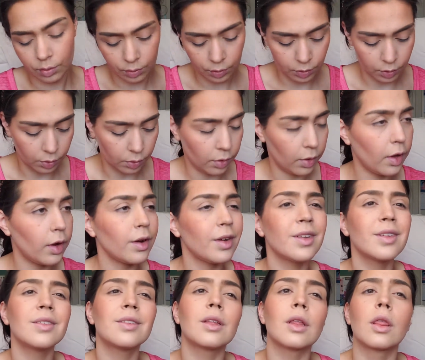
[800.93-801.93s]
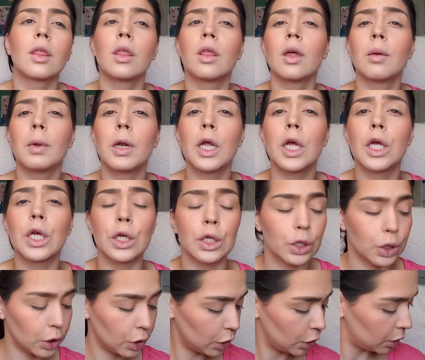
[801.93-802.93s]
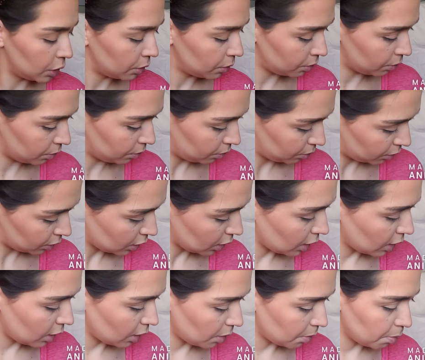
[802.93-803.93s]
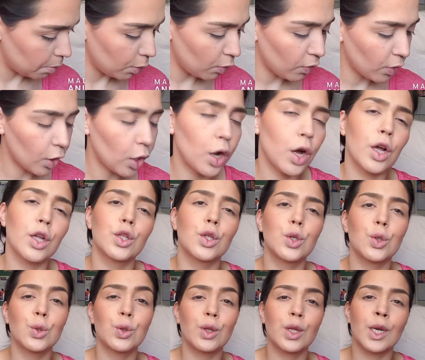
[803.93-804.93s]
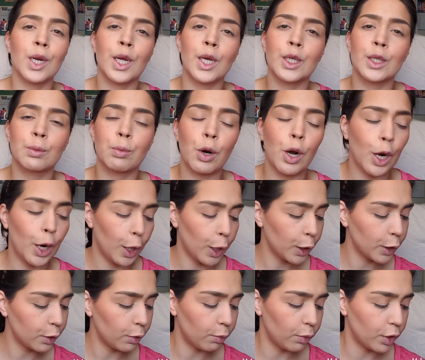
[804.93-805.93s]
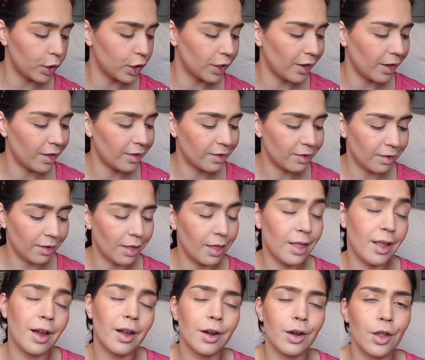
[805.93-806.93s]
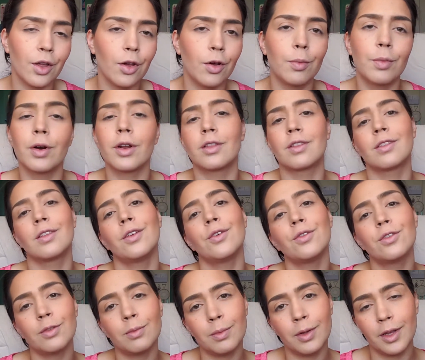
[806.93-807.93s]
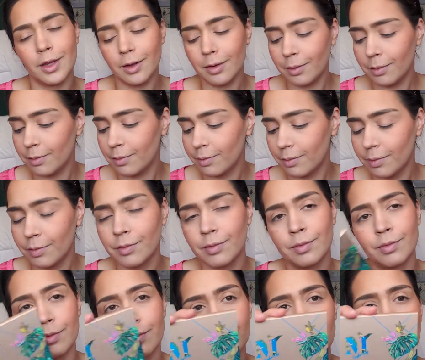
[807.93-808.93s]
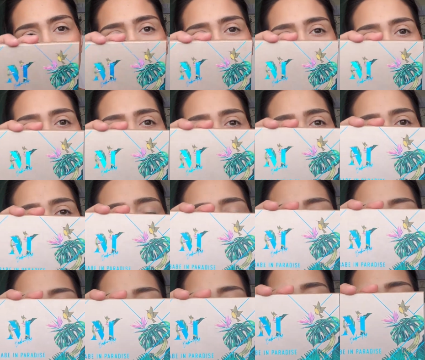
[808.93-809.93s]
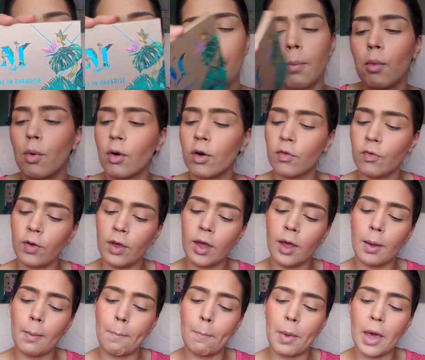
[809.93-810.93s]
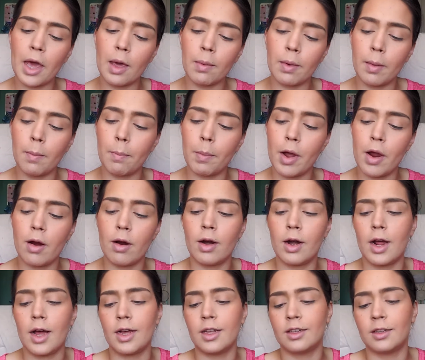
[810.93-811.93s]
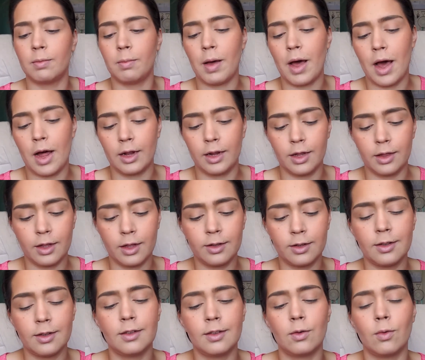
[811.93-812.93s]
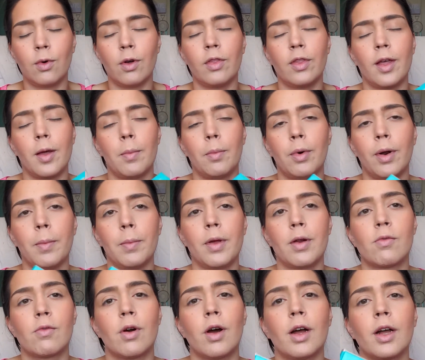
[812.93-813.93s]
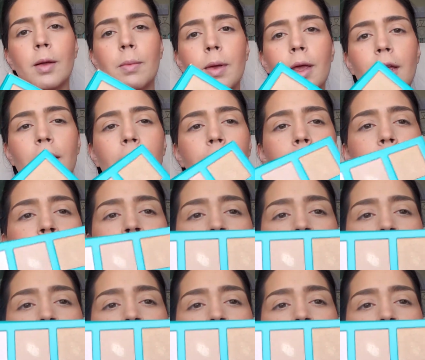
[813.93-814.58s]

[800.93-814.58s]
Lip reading: So there is the blush. Moving on to the next product, which is not new, but it's new to me. And it's the Morphe Babe in Paradise palette. This is the one that Bretman Rock made.